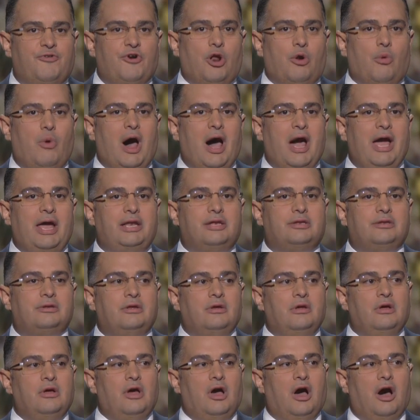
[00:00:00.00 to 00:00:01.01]
for the right
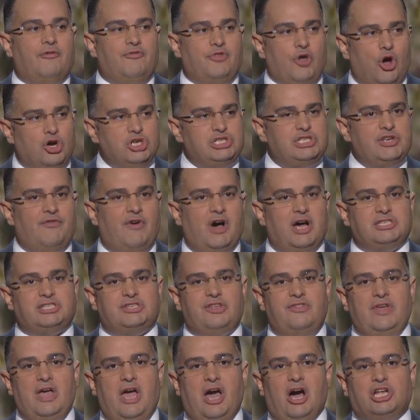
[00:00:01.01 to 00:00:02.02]
of those of us
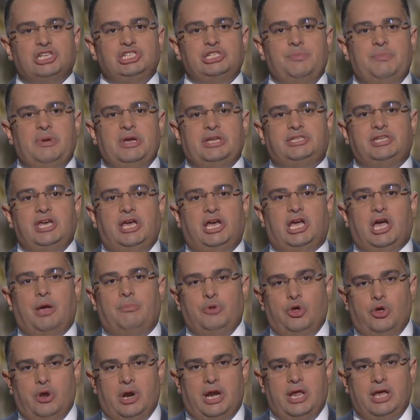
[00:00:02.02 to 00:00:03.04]
in the LGBT
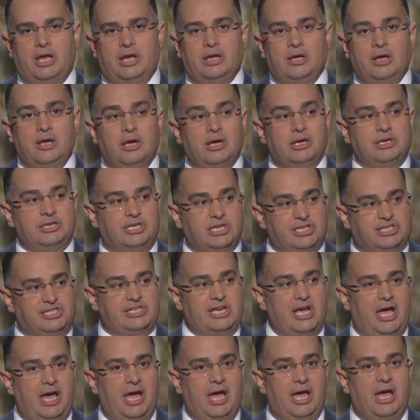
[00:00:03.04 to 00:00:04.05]
community to
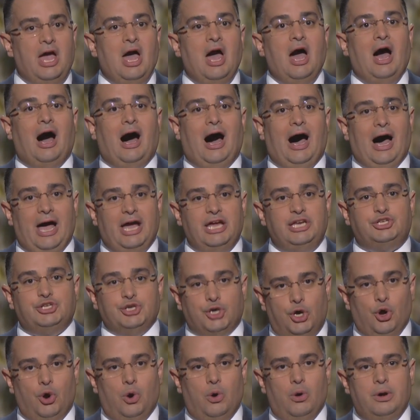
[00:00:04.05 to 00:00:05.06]
say, I
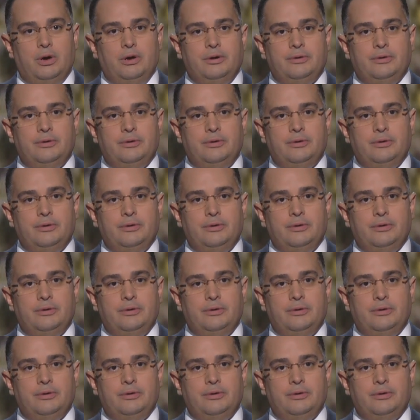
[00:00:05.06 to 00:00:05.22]
do.